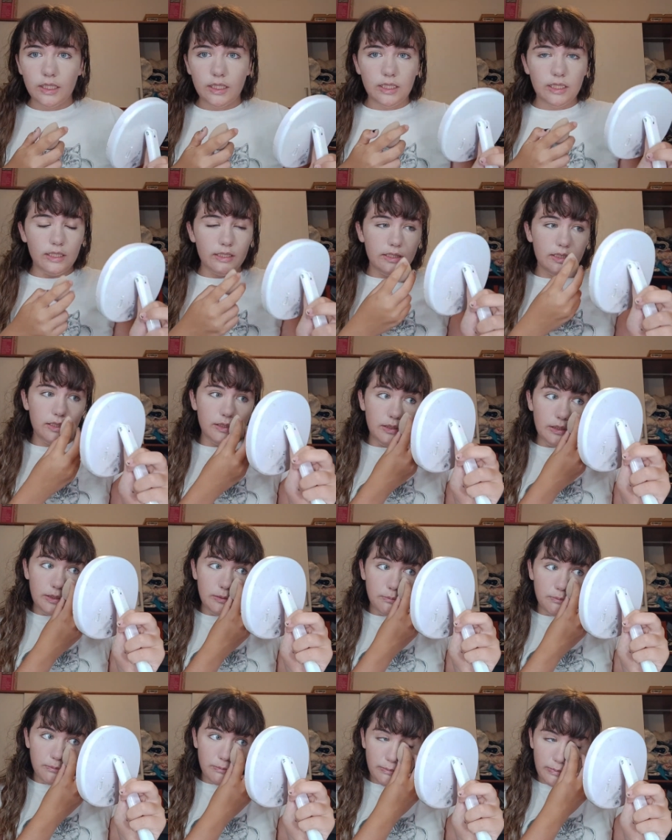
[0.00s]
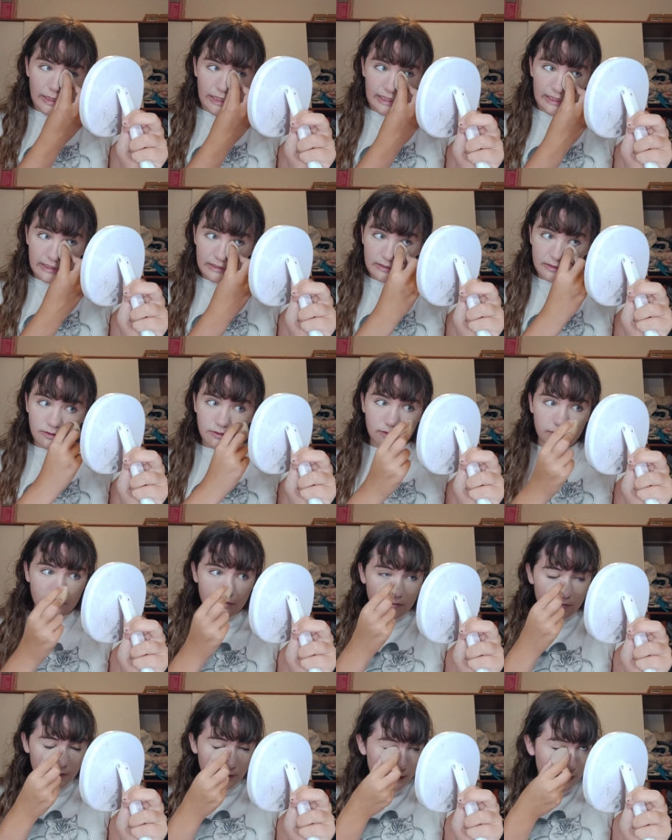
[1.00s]
any
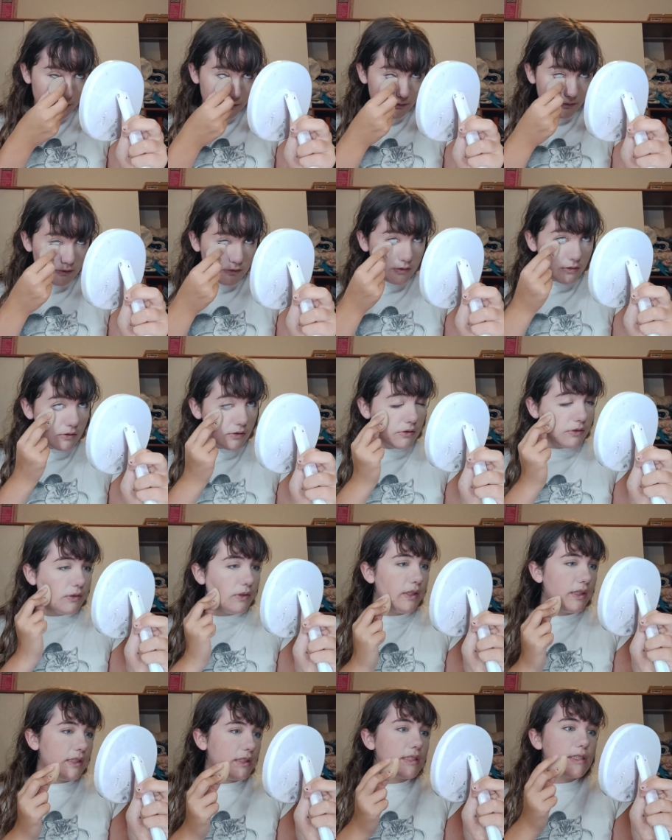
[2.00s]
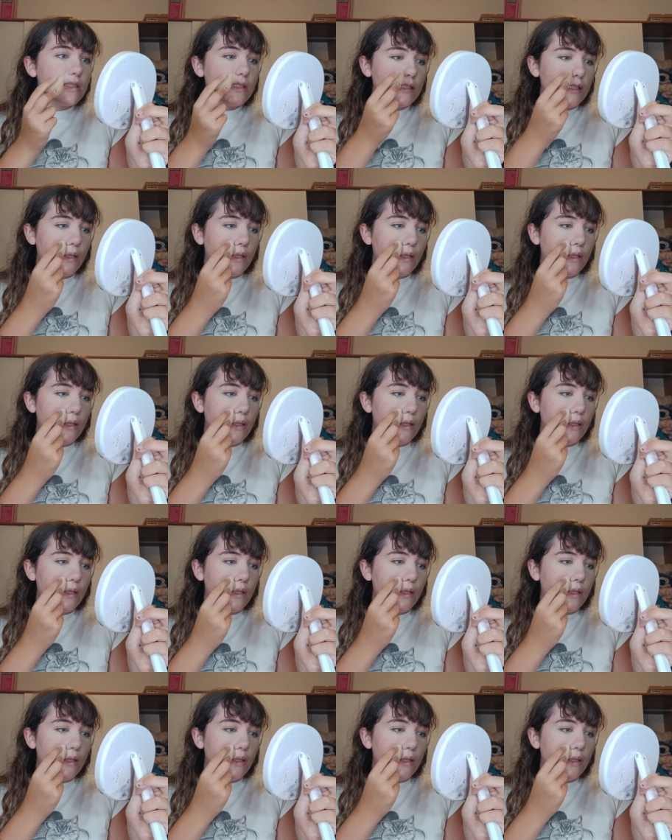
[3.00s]
background noise.